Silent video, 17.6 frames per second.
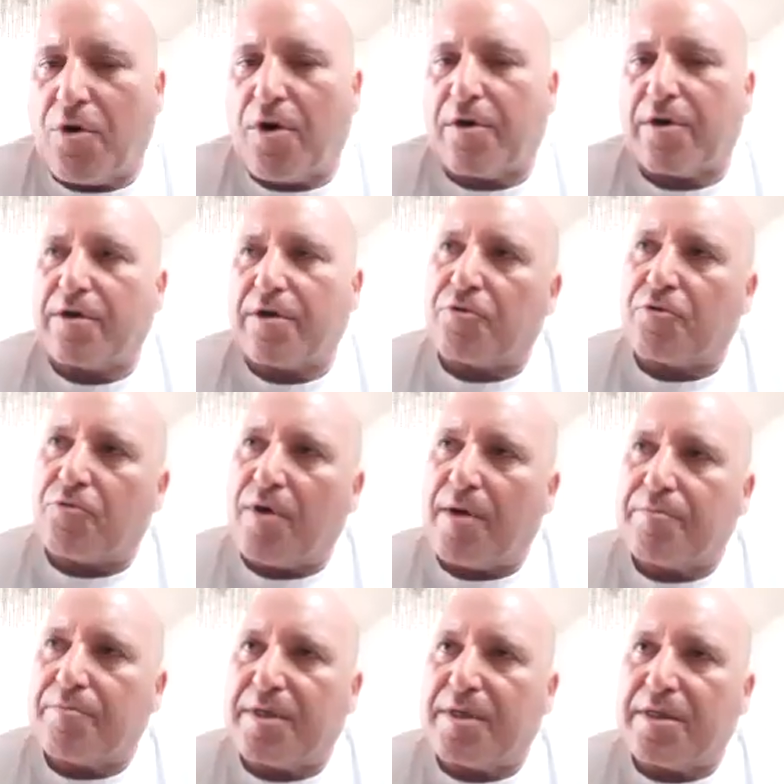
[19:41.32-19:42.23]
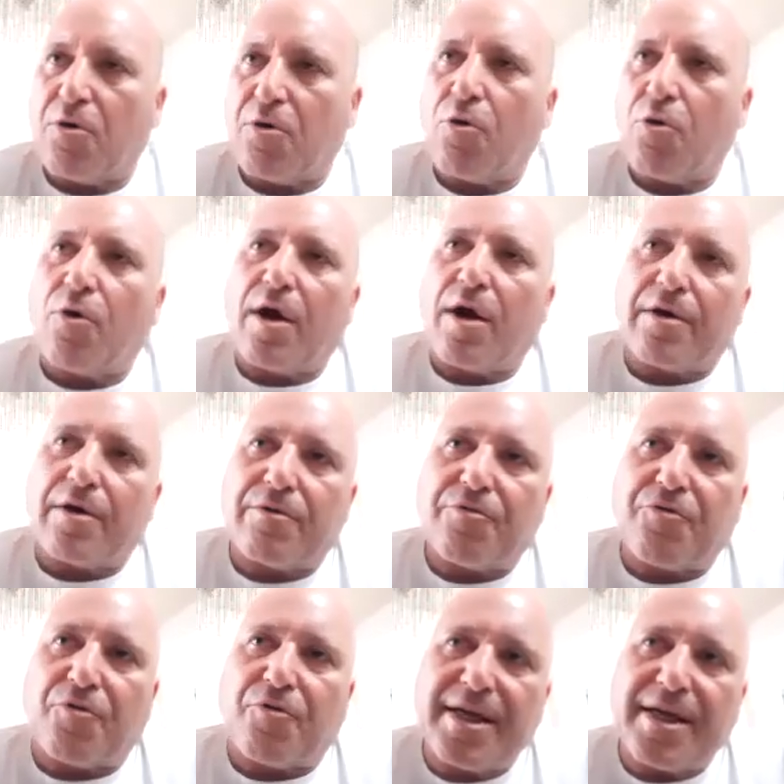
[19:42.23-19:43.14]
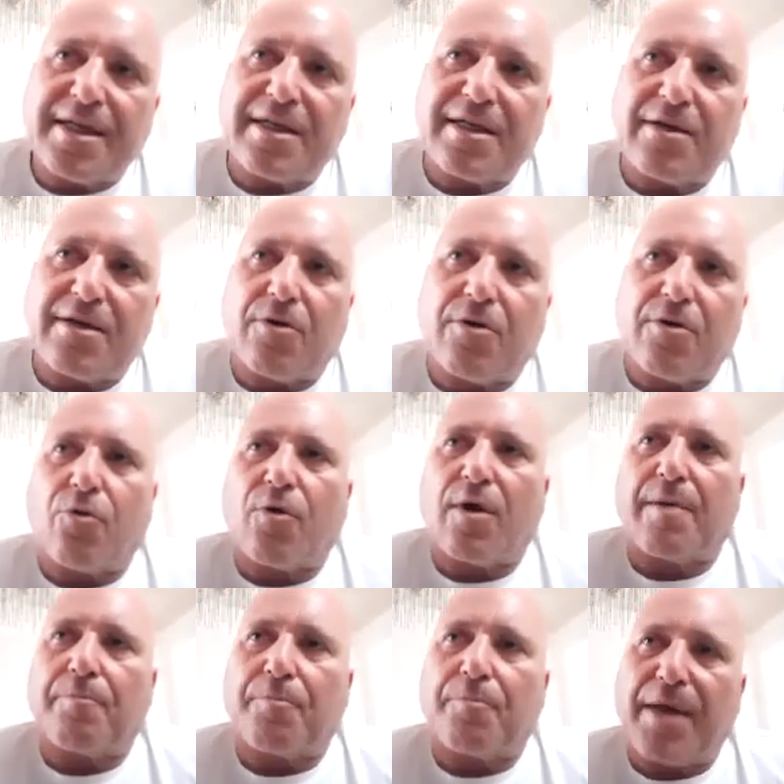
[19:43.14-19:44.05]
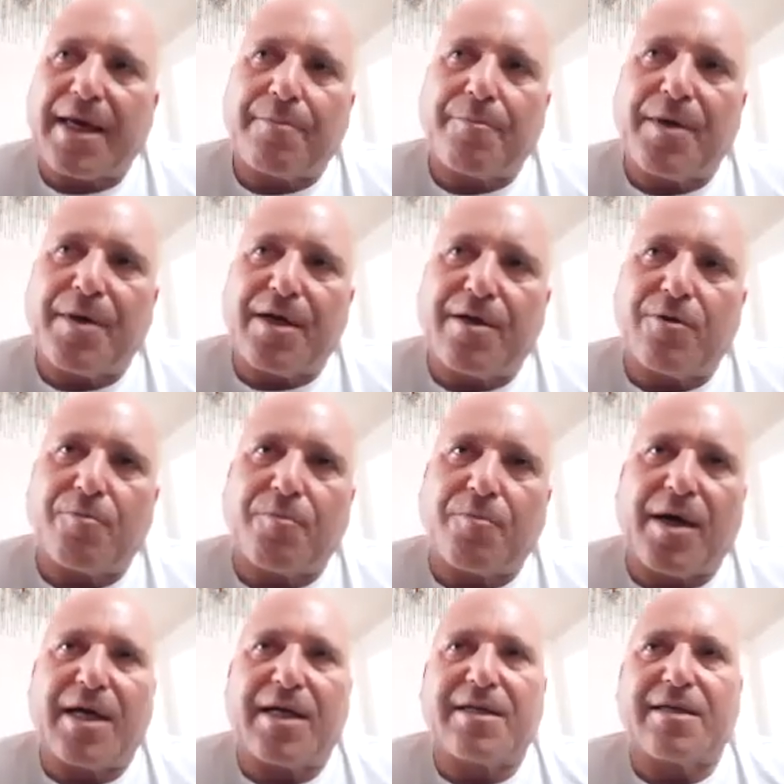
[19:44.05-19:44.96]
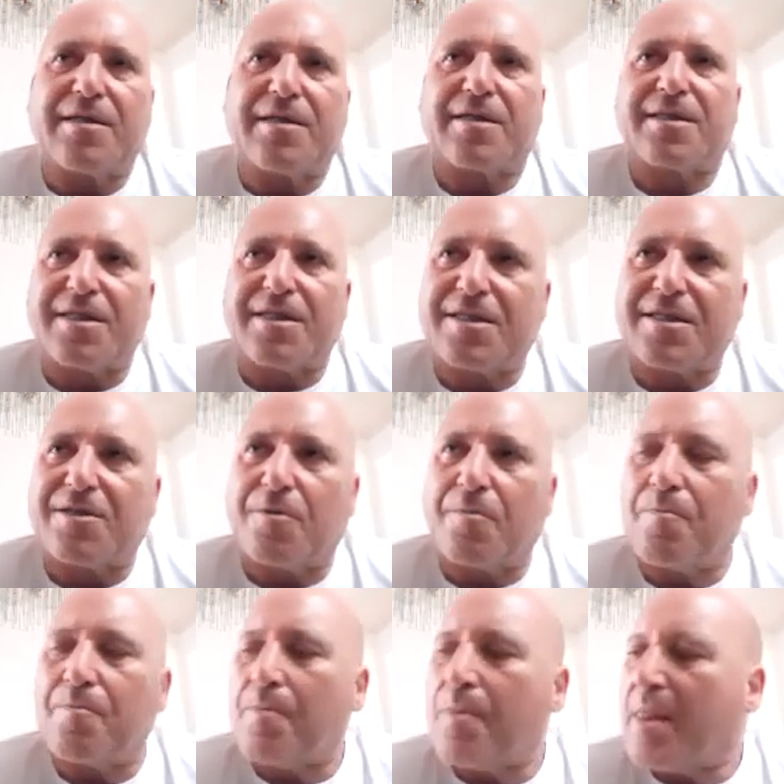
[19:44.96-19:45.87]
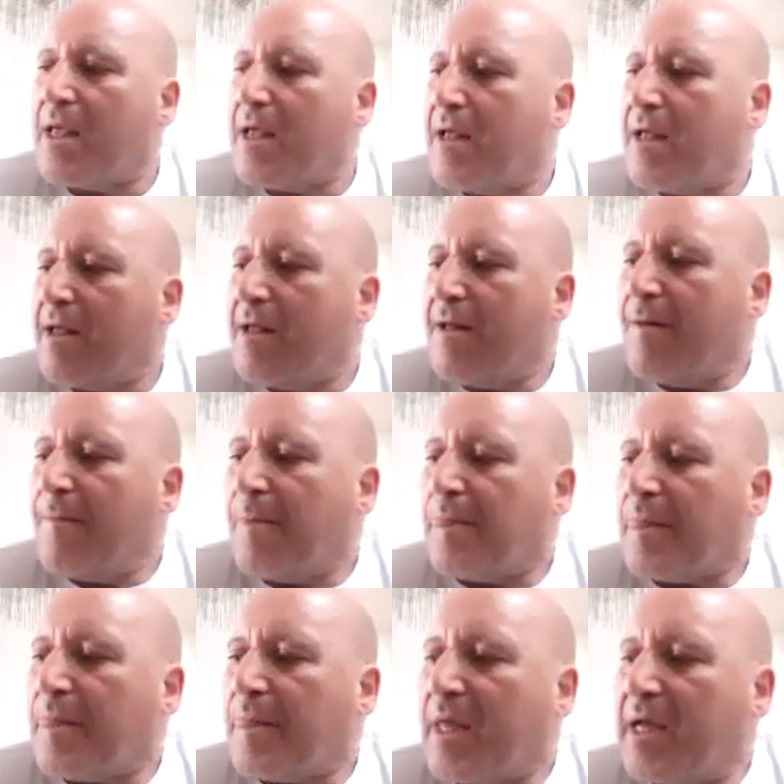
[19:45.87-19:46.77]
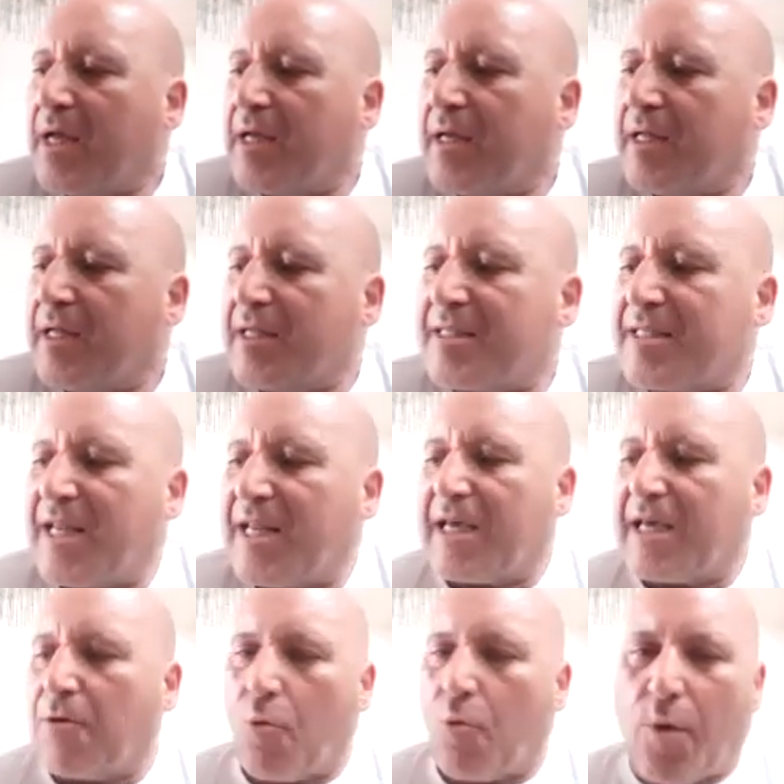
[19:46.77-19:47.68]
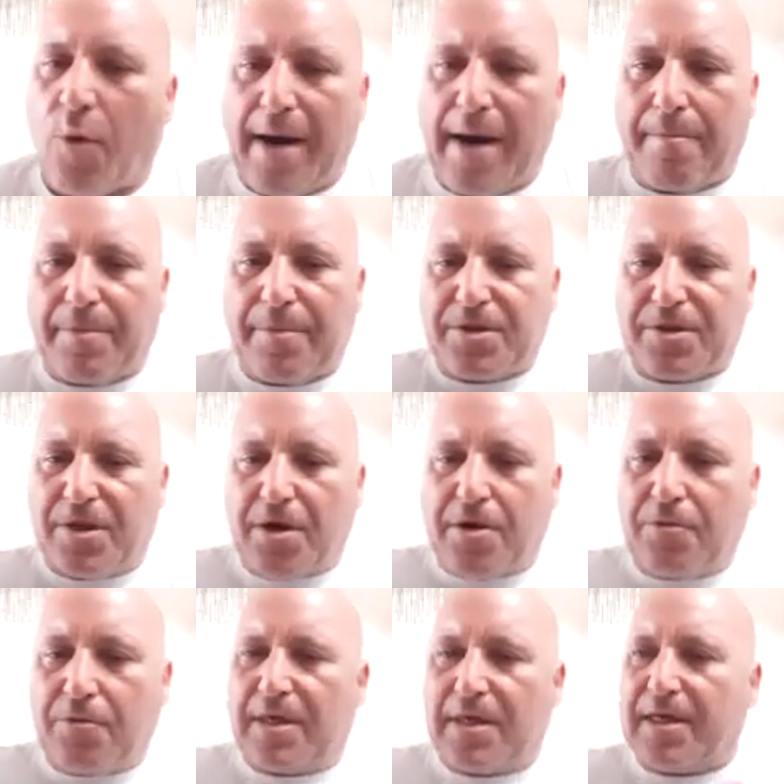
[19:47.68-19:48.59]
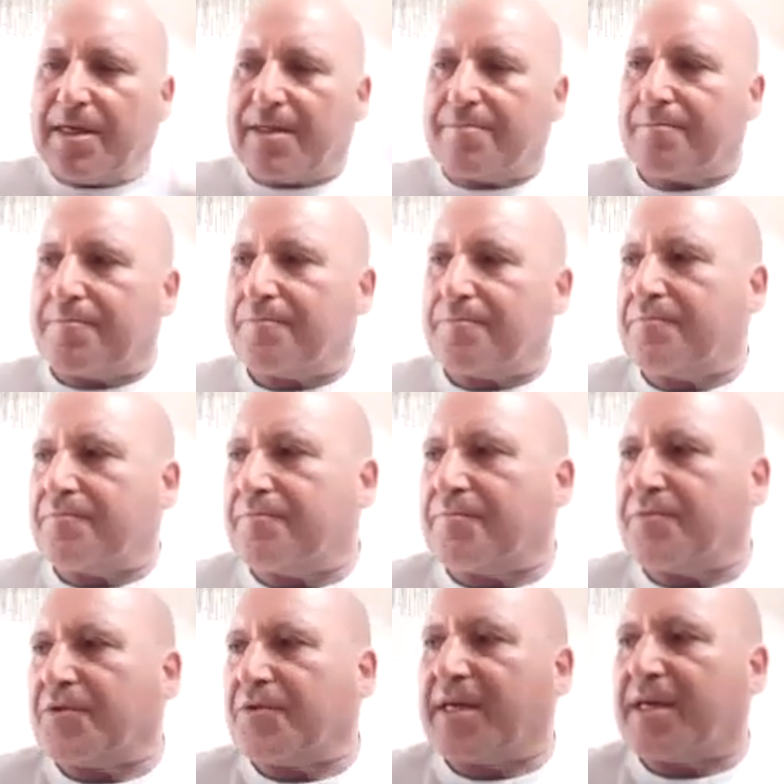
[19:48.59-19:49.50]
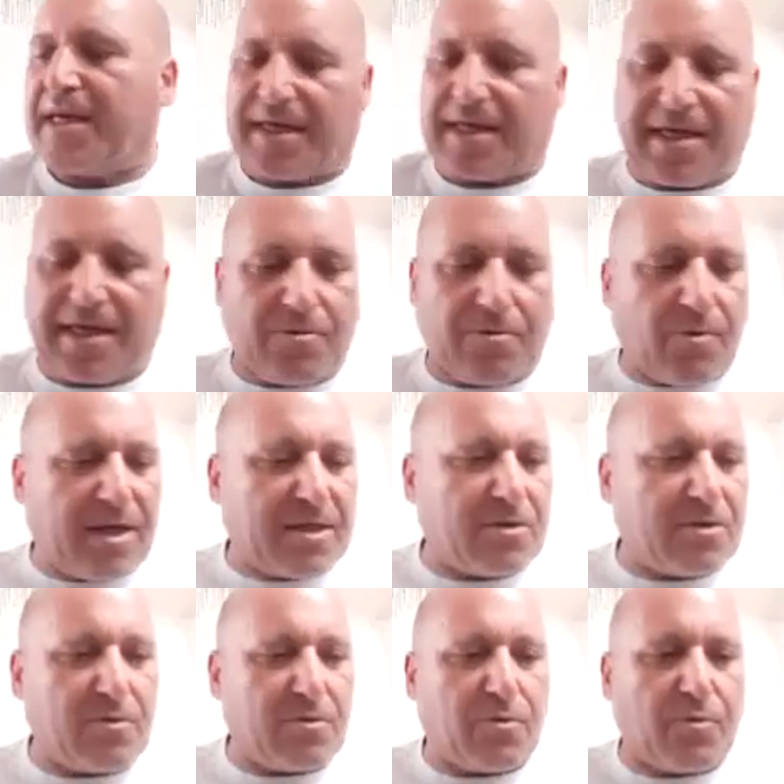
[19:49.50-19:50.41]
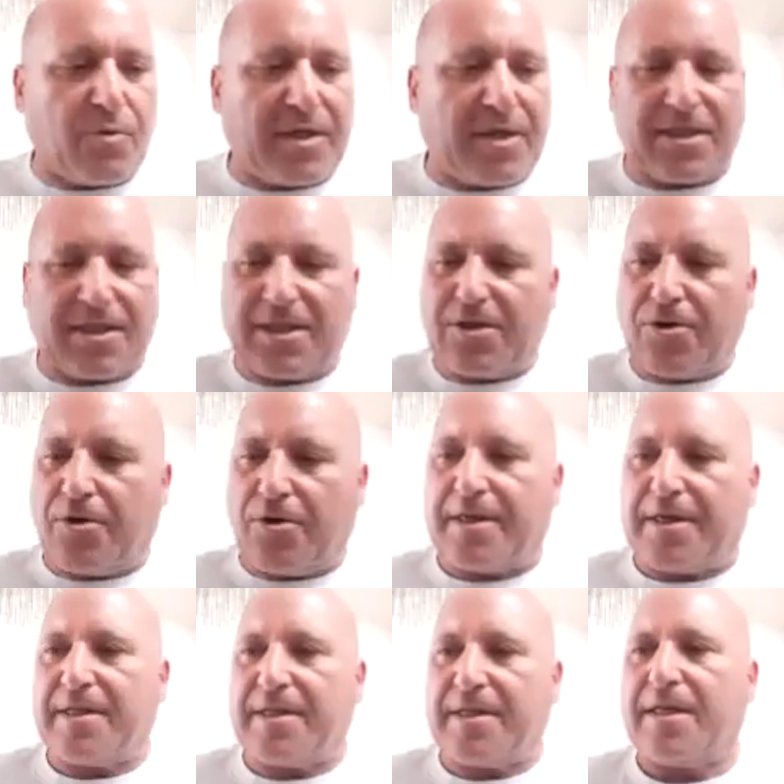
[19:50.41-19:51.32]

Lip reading: are corrupted or are threatened or are blackmailed by the system. It's like a web, and you can't get right to where it started.